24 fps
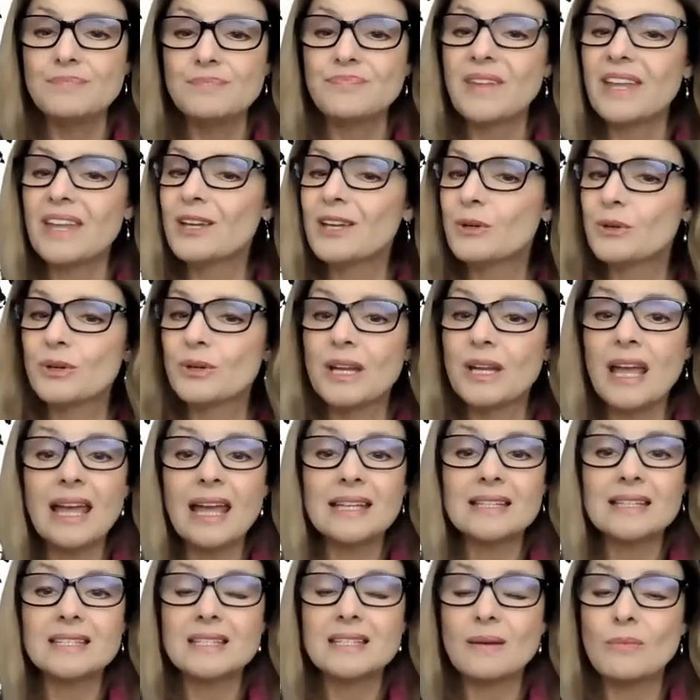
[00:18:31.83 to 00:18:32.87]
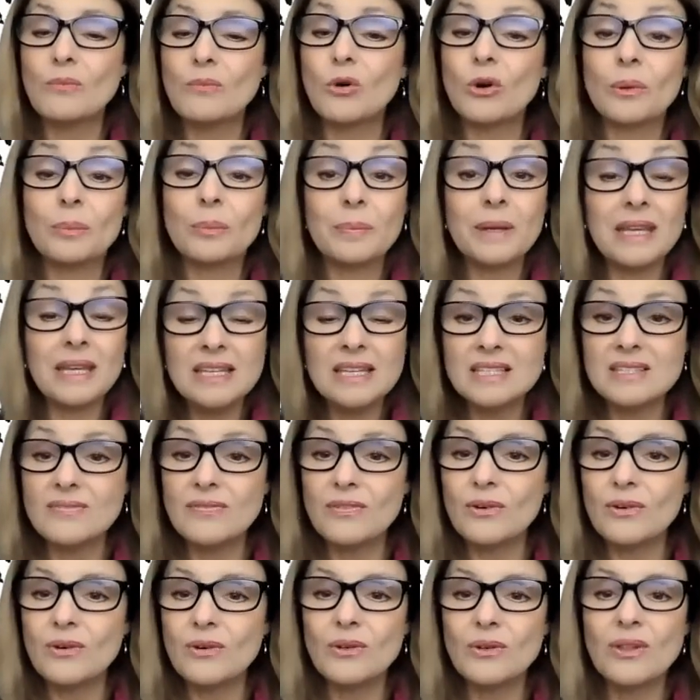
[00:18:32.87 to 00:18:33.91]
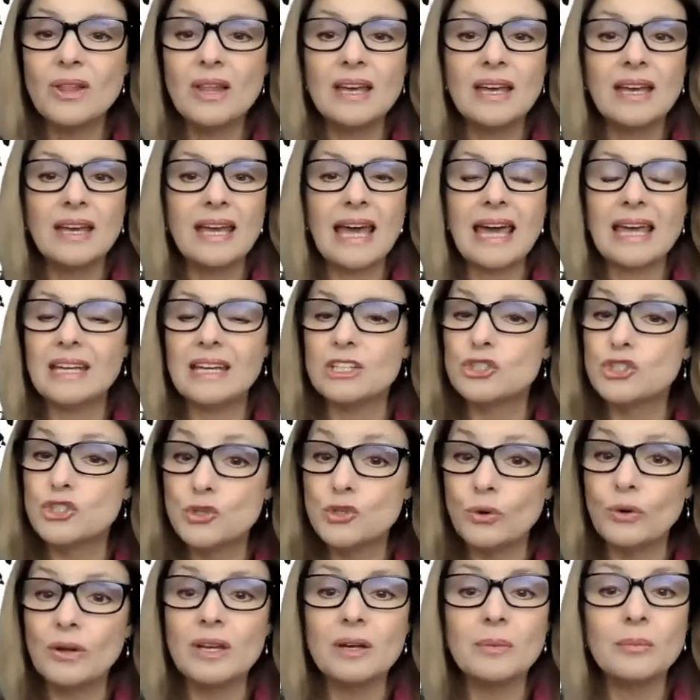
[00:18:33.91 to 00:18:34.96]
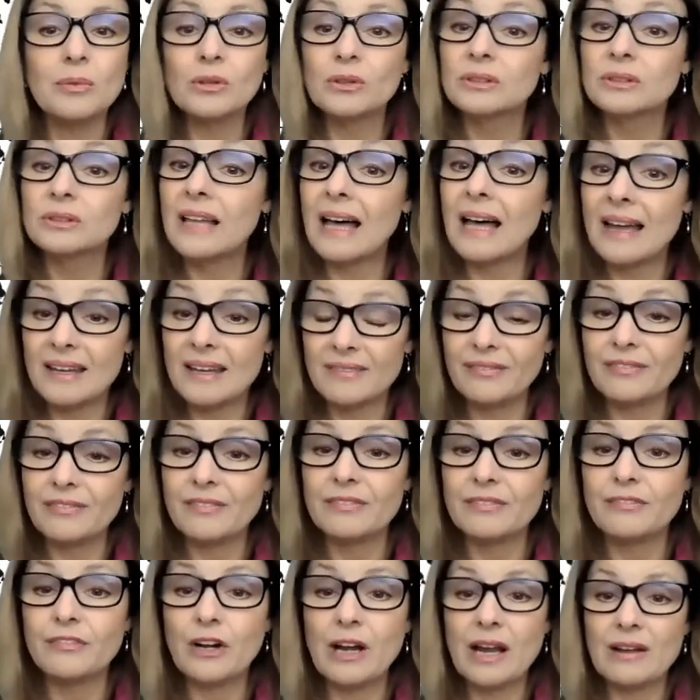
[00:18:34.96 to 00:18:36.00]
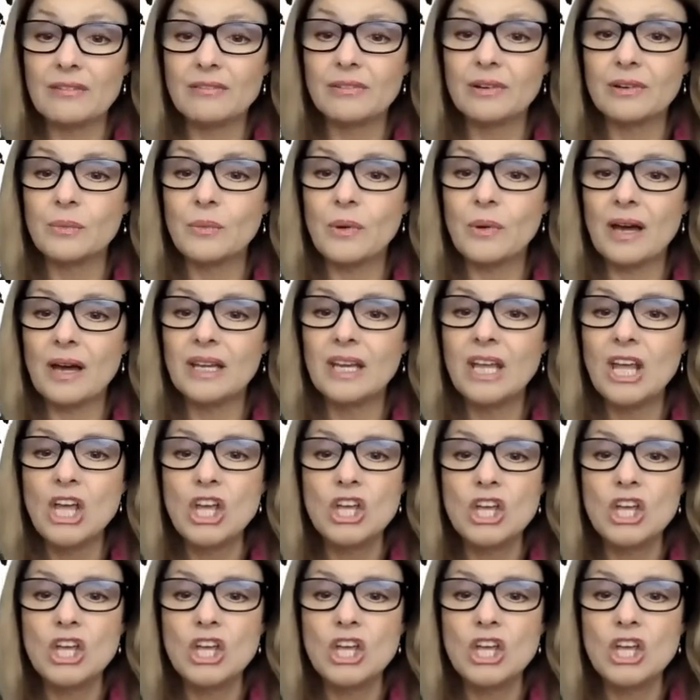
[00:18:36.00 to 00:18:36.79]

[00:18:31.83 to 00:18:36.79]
it creates a more peaceful and enjoyable life for everyone.